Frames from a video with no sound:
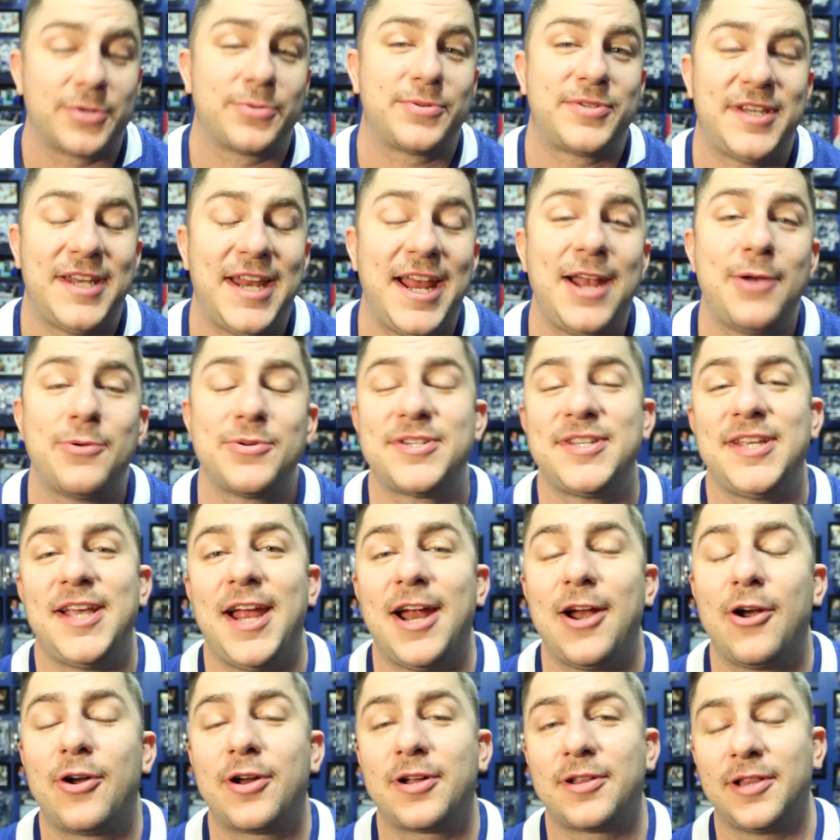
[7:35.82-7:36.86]
So today was
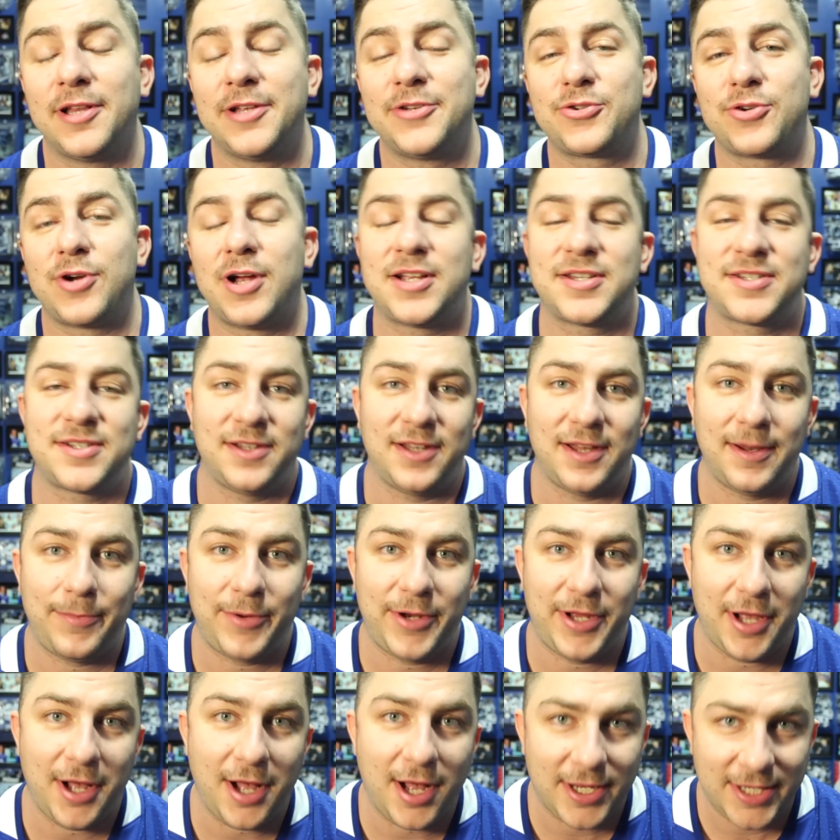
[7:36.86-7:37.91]
the Eric Lindros
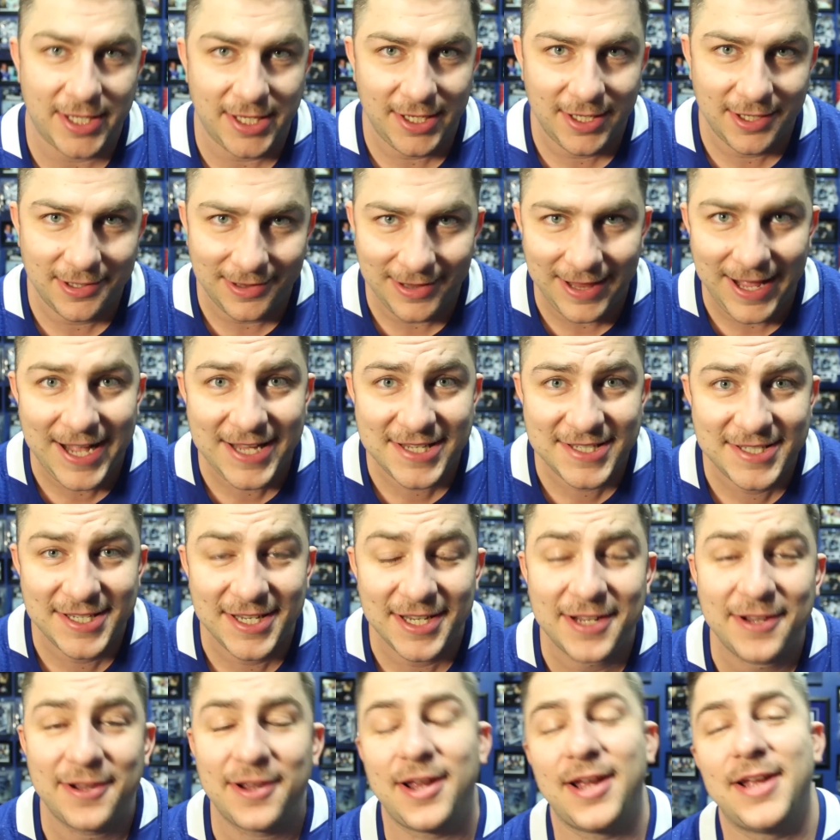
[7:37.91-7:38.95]
Celebrity Hockey
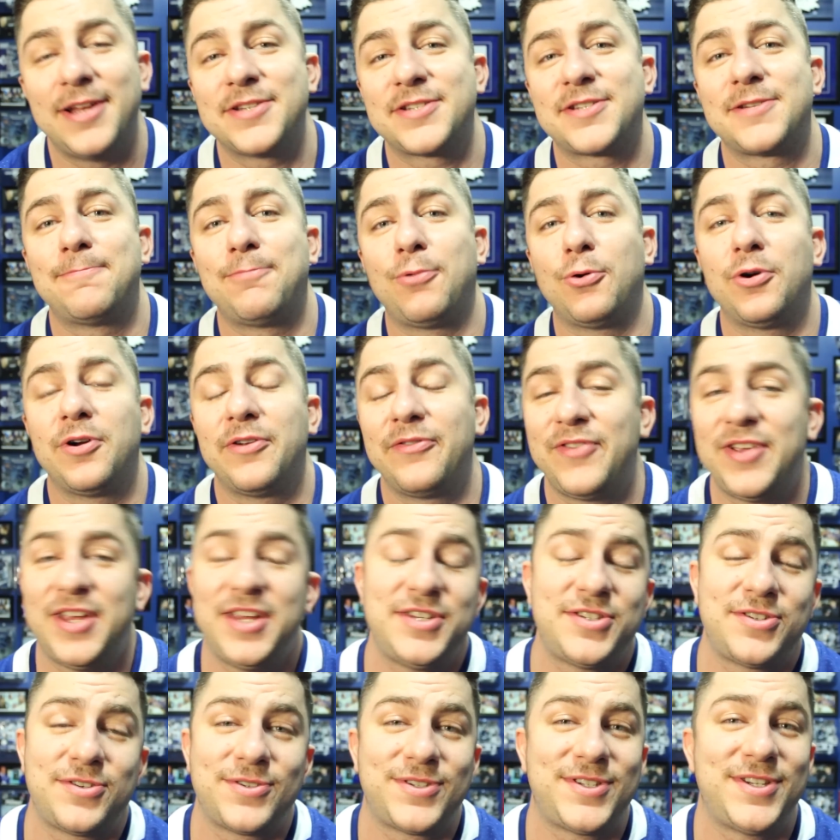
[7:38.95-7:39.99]
Classic in support of
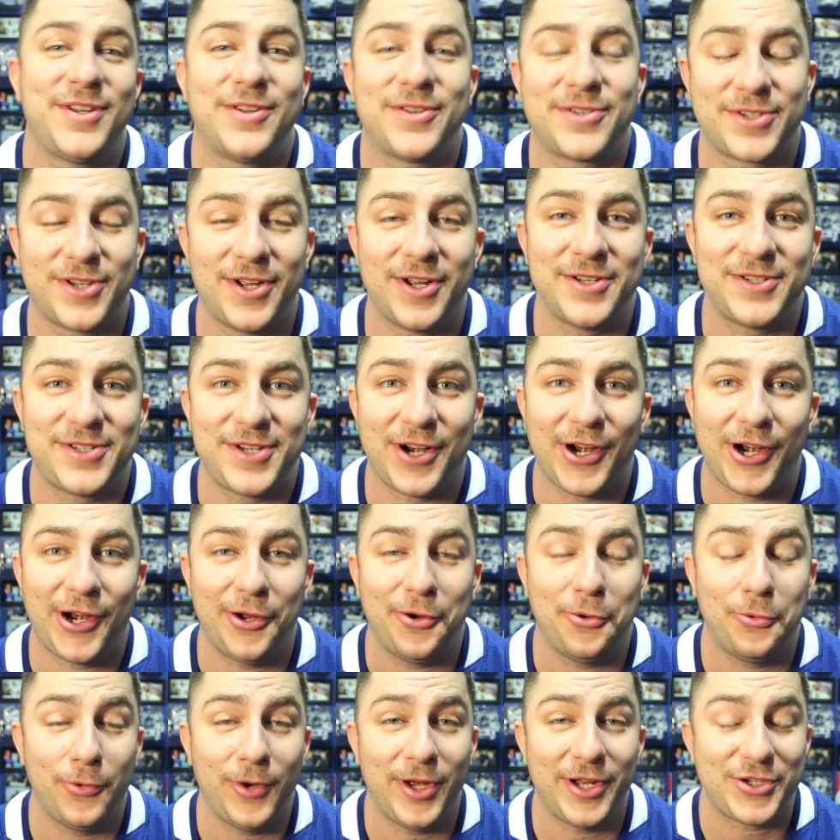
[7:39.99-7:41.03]
Easter Seals
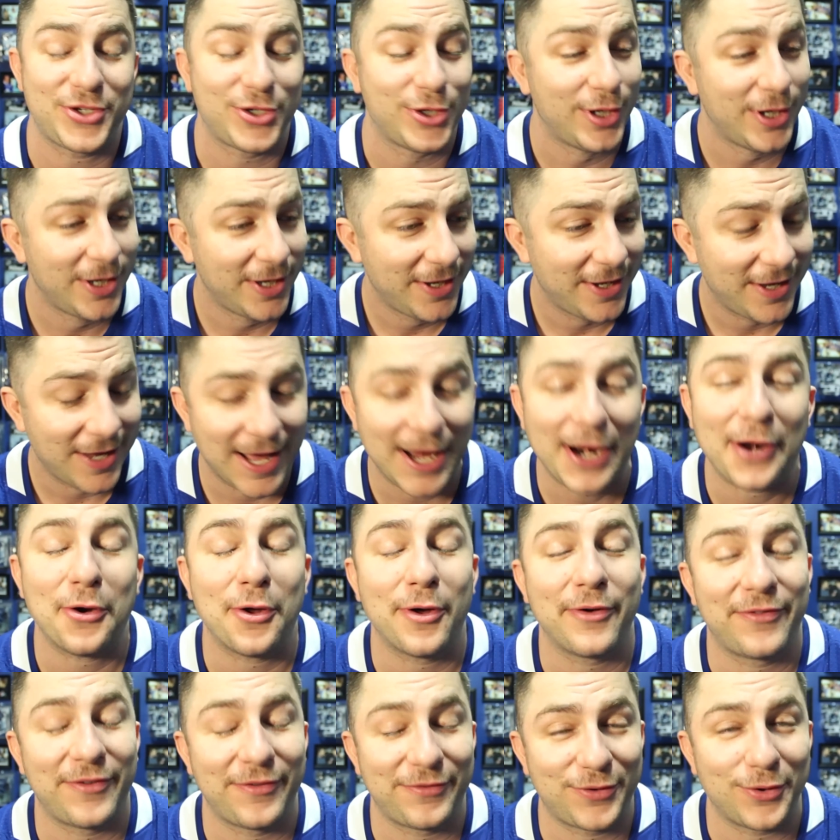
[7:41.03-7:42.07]
Ontario, which I don't
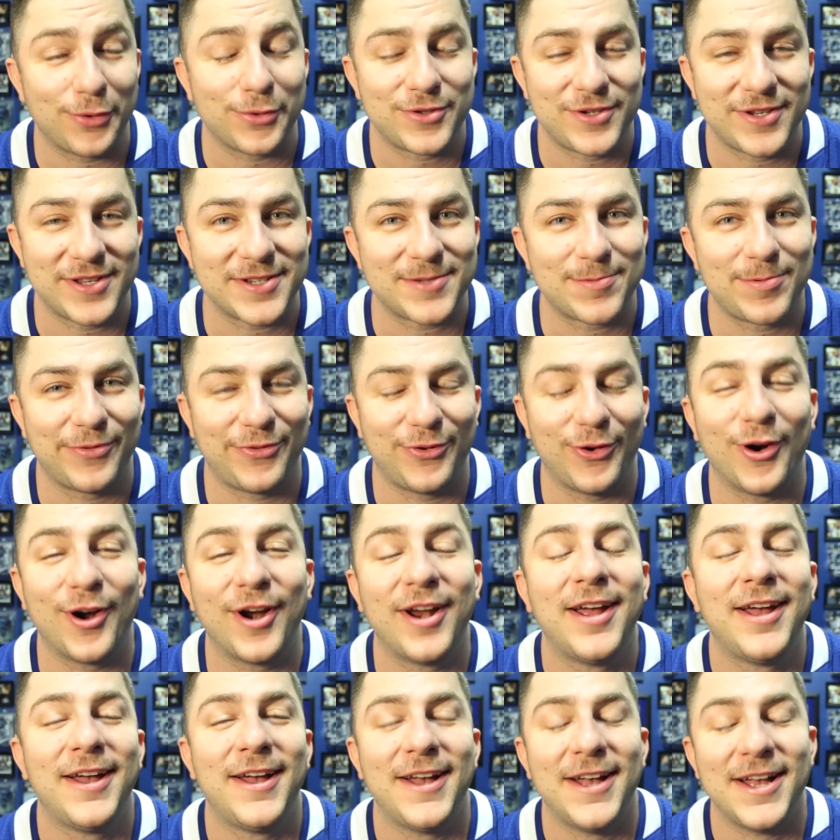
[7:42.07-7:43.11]
know if I've told you this
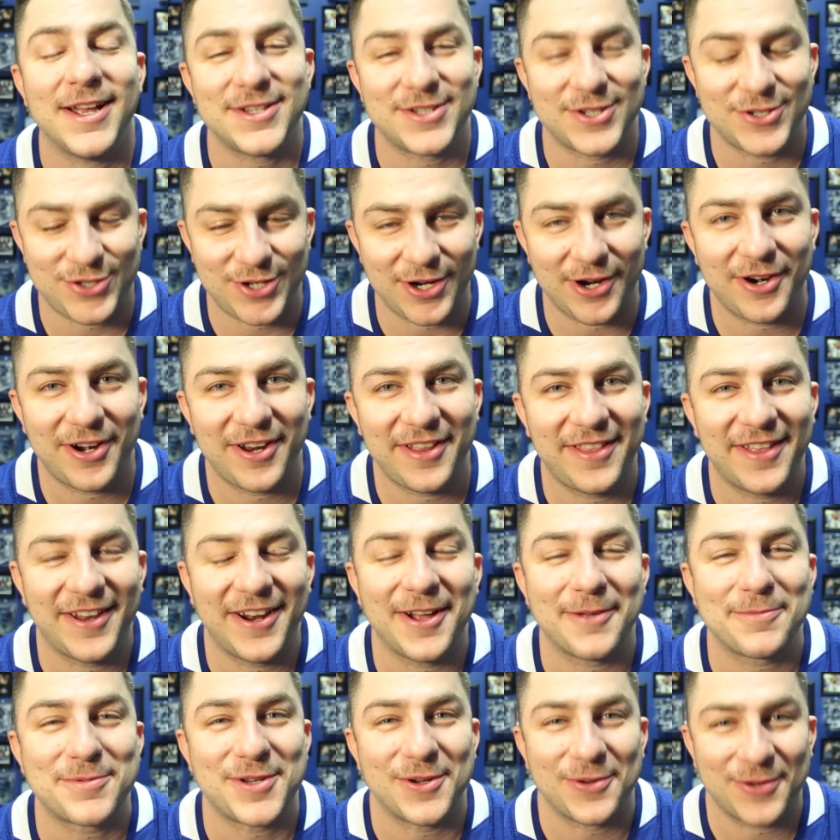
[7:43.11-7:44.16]
before, is a charity that
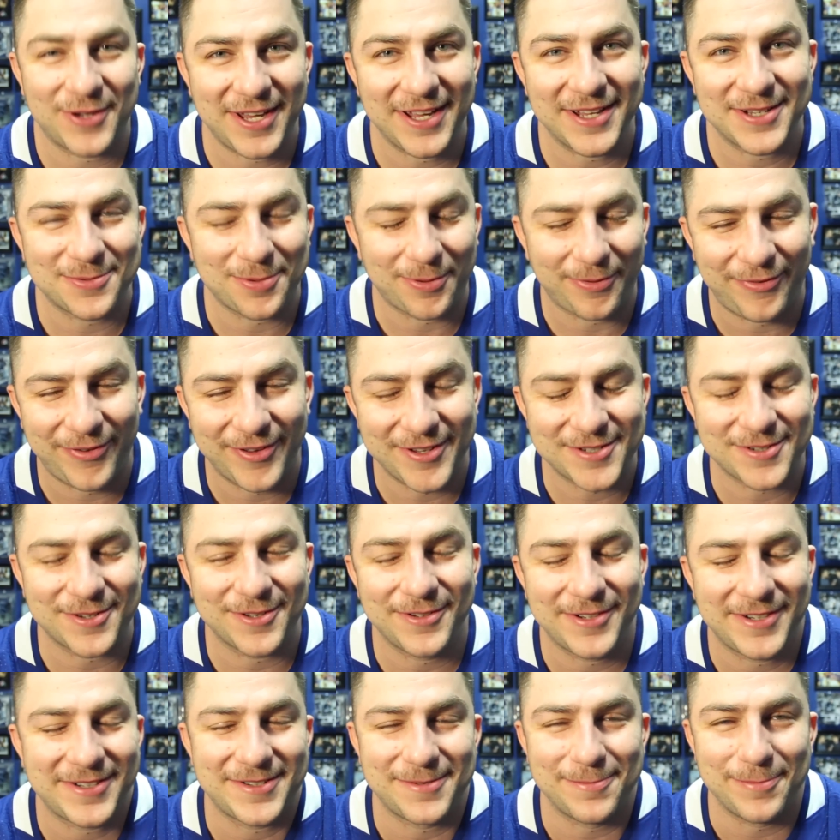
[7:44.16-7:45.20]
helps out kids with
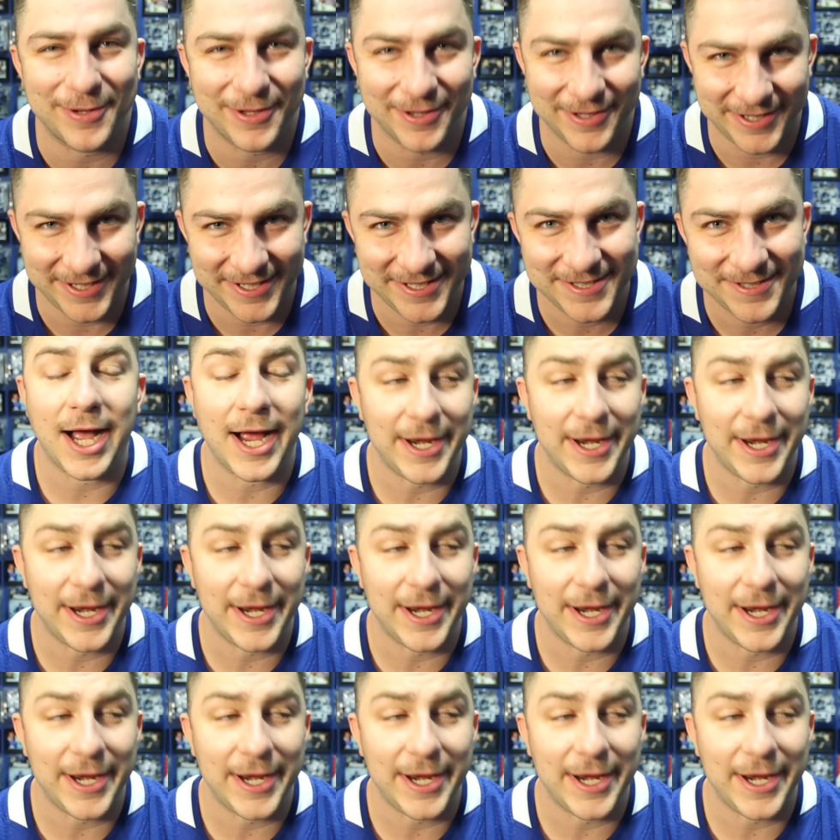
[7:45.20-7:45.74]
physical disabilities.